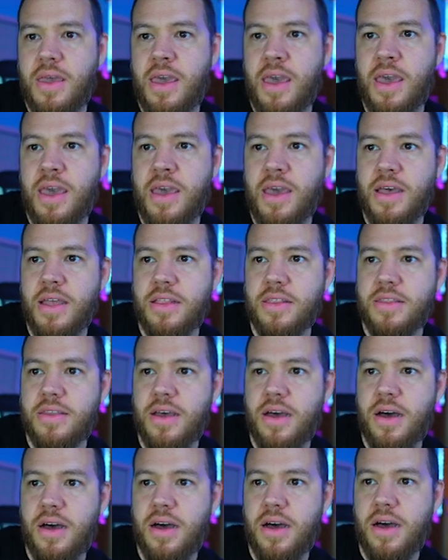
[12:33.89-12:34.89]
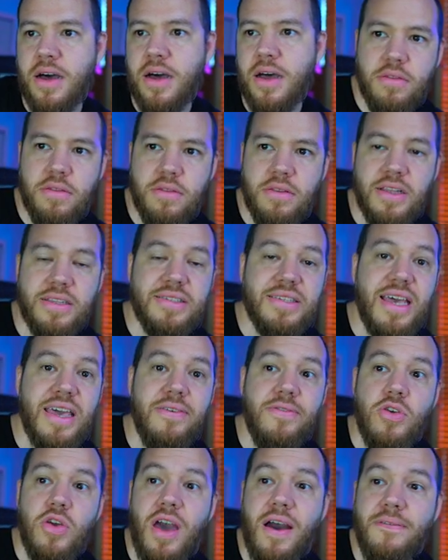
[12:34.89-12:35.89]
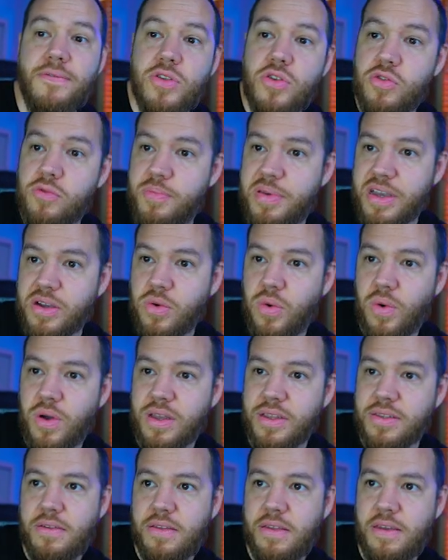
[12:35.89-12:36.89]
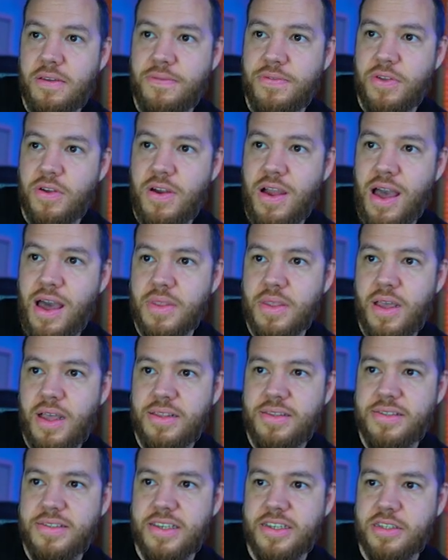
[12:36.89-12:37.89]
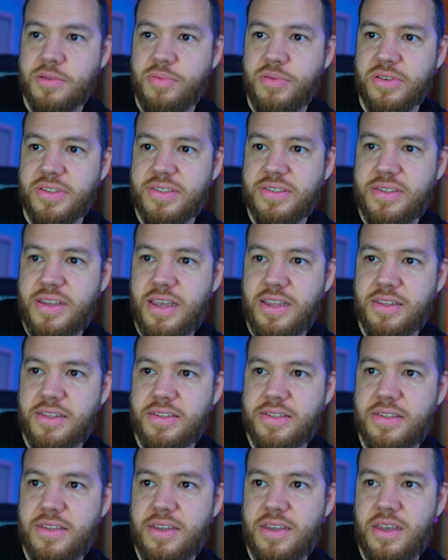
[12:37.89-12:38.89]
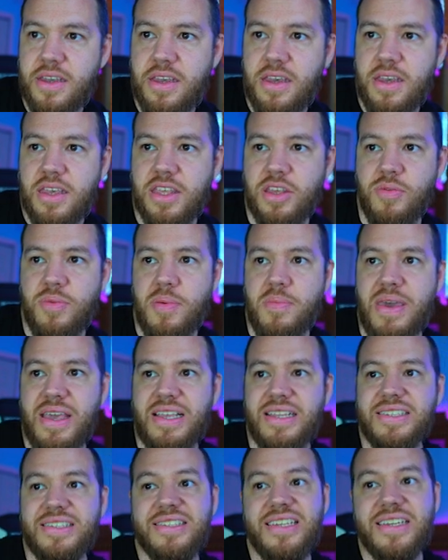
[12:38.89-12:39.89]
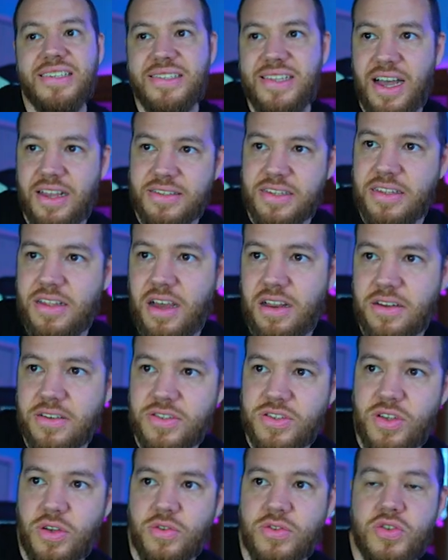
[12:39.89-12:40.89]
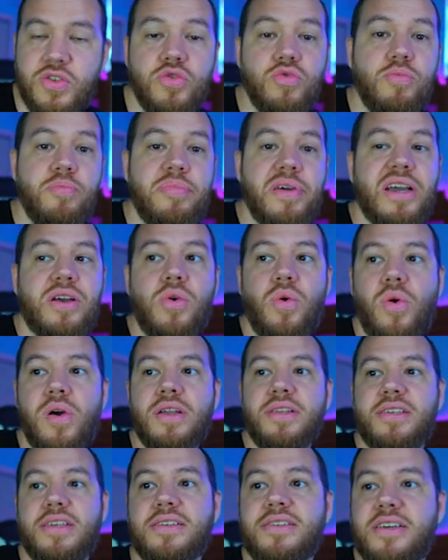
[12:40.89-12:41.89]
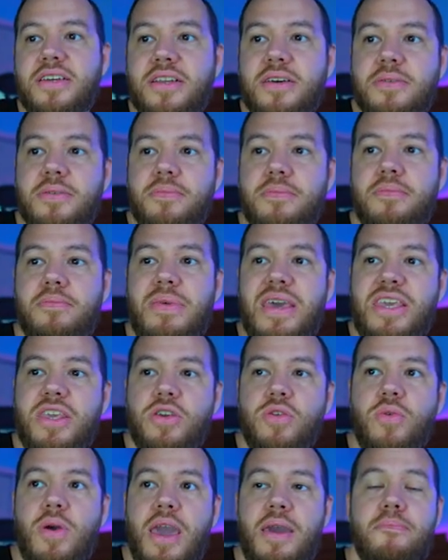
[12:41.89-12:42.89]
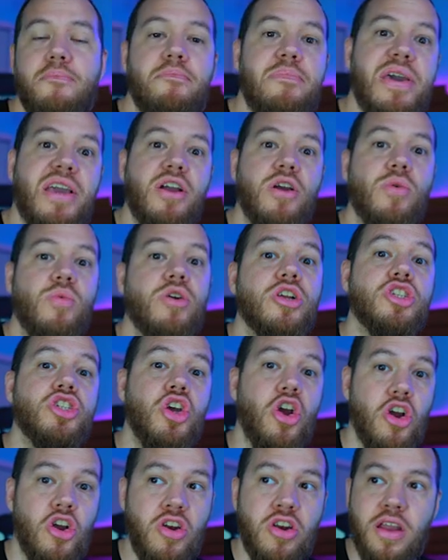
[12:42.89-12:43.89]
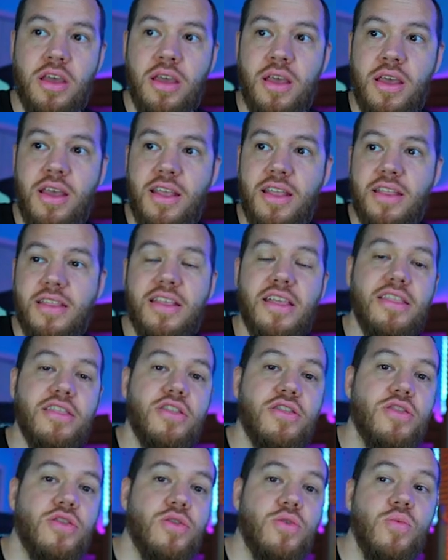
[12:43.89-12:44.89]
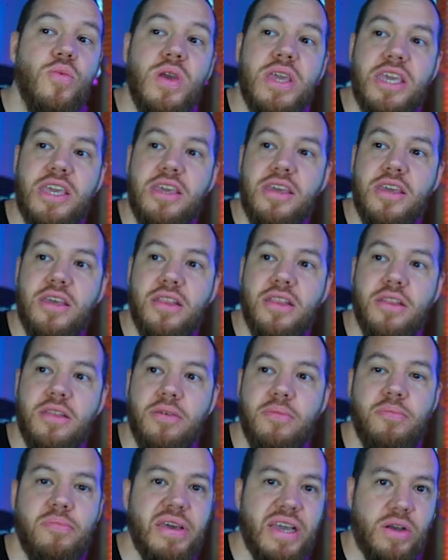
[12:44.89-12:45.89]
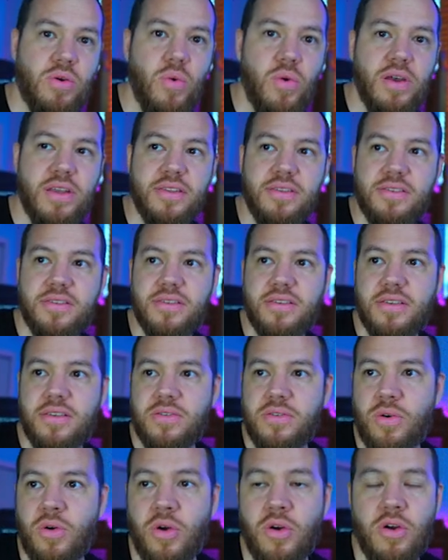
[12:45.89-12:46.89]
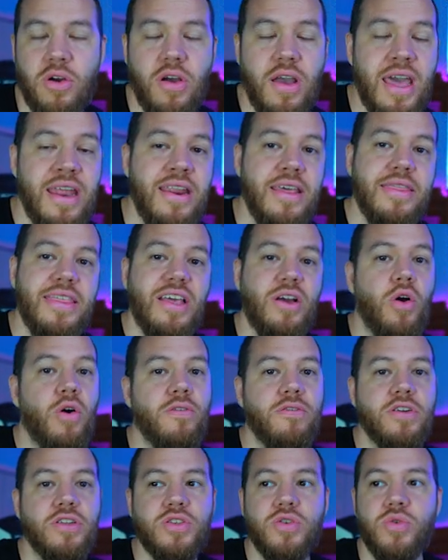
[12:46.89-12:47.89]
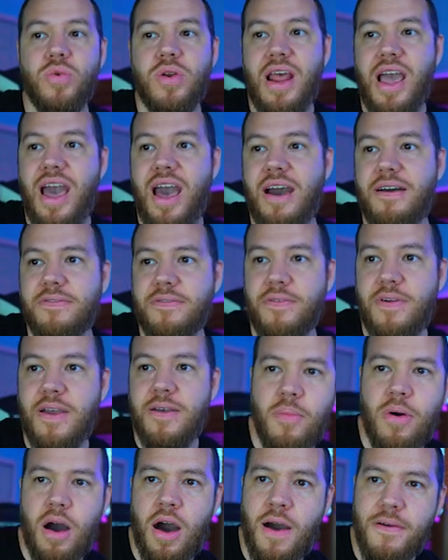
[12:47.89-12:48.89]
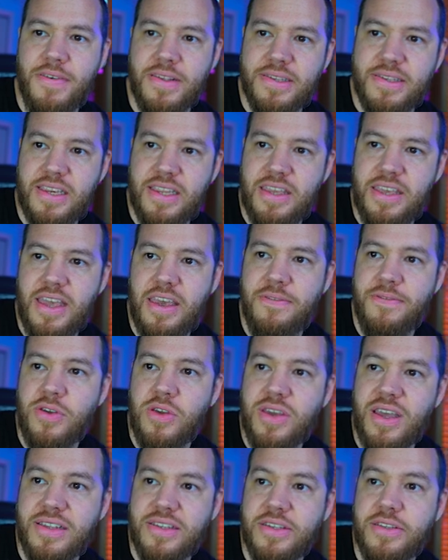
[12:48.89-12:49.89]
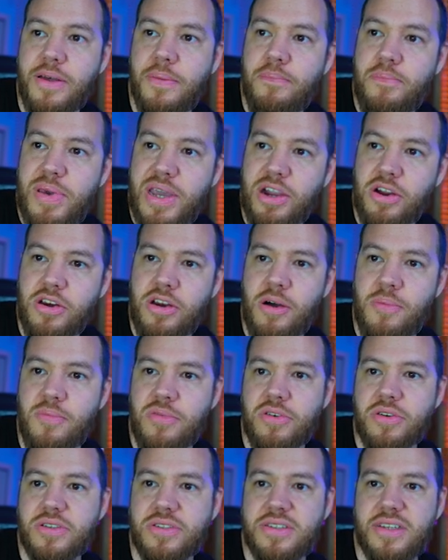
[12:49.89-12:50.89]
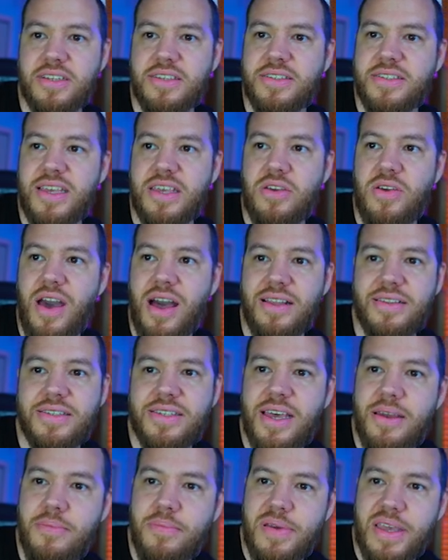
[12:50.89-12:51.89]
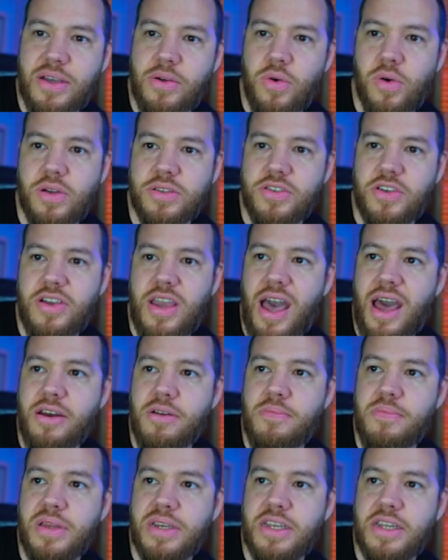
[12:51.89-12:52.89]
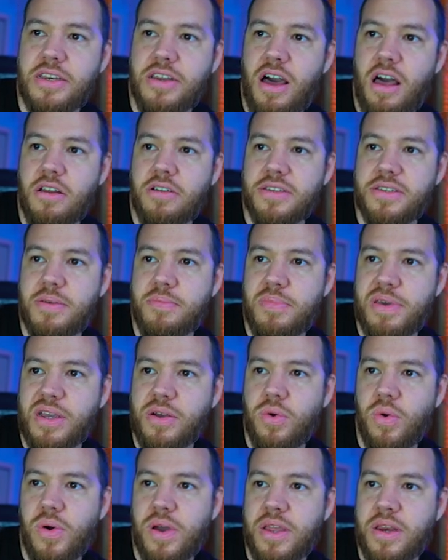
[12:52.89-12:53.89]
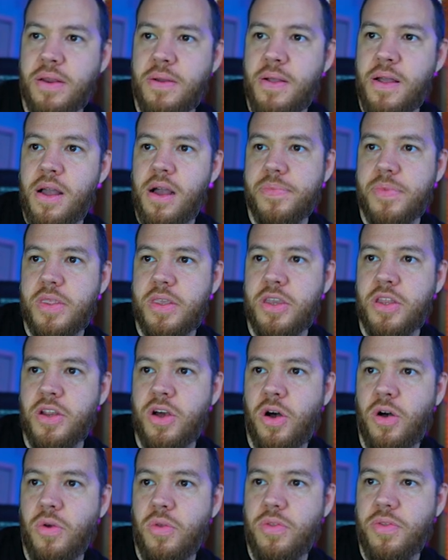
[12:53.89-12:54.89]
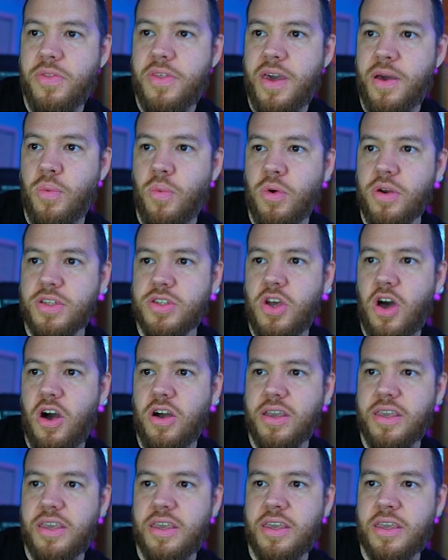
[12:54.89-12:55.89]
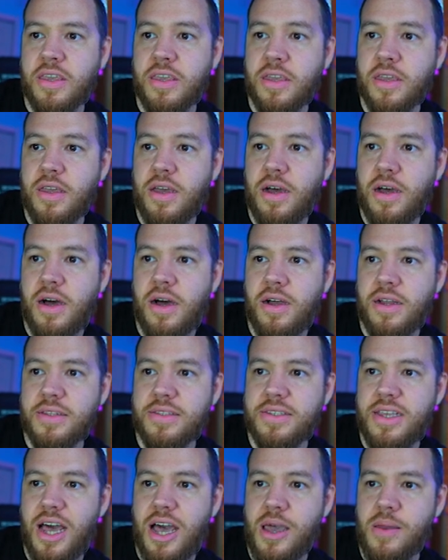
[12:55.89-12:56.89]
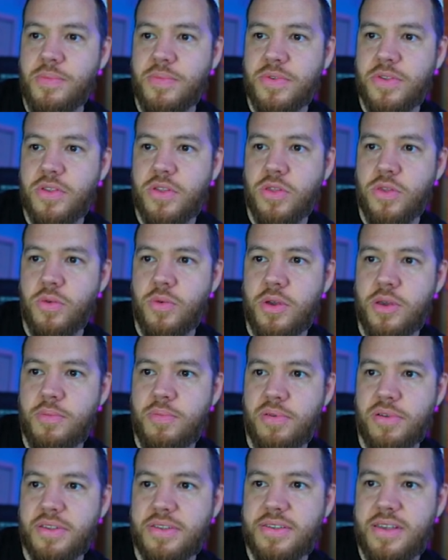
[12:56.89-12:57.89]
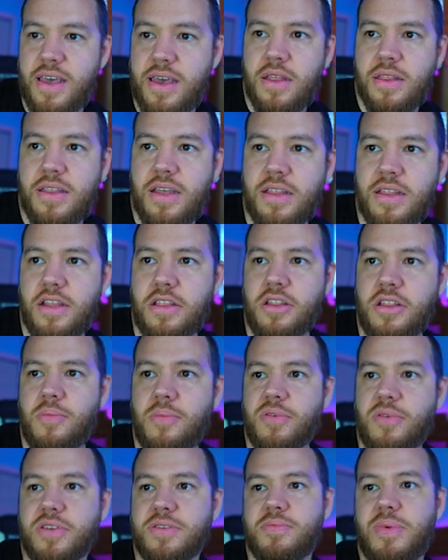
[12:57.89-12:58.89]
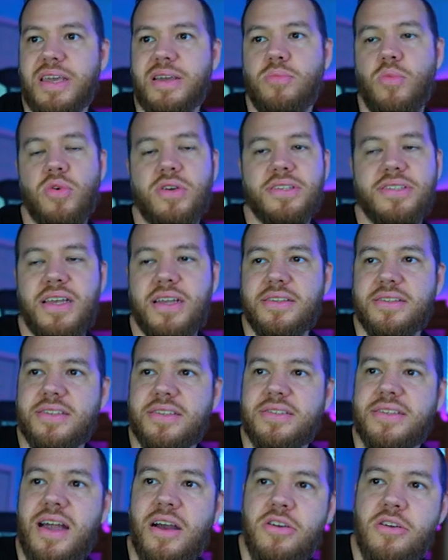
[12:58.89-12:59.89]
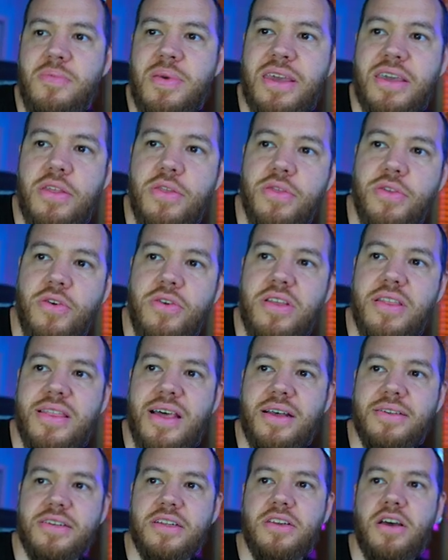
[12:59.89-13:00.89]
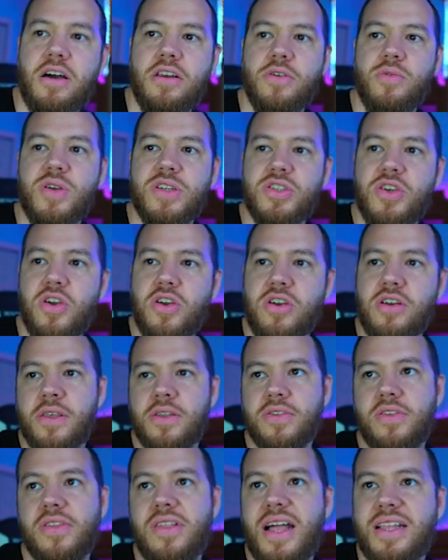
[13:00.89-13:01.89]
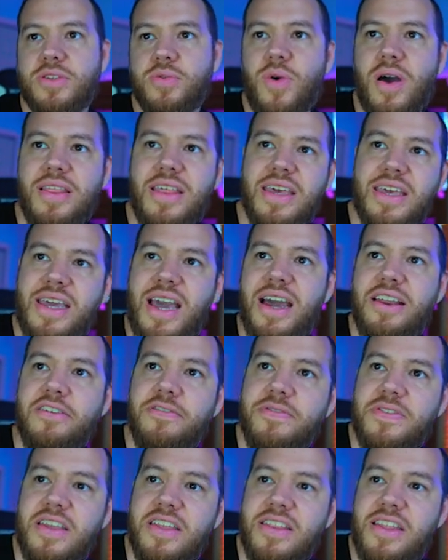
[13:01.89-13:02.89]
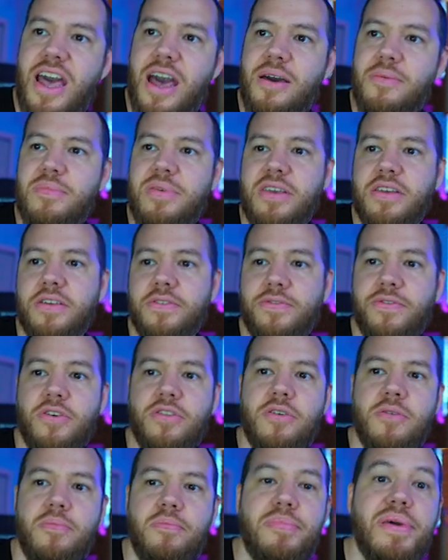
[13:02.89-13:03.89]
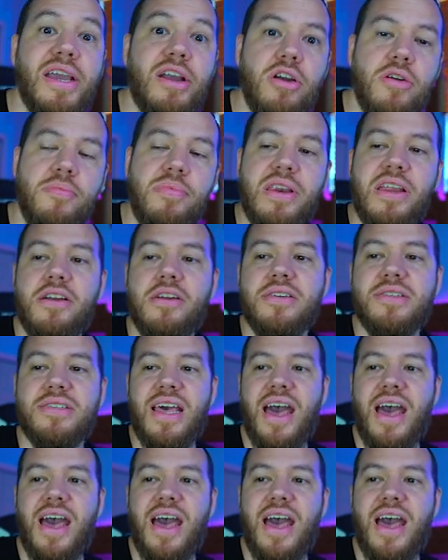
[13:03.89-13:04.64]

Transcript: And let's say if you have 2 Bitcoins, if they're at 6%, you'll be making $6,000. So 2 Bitcoins is gonna make you a bigger return than 3 Bitcoins or anything over 2.5, right? Obviously, if you get to the bigger numbers, let's say you had 10 Bitcoins or you had $1 million in Bitcoin, you know, then we're talking times 3%, then the numbers make more sense because now you're making $30,000 return. So that's why they kind of did that, because for the bigger players that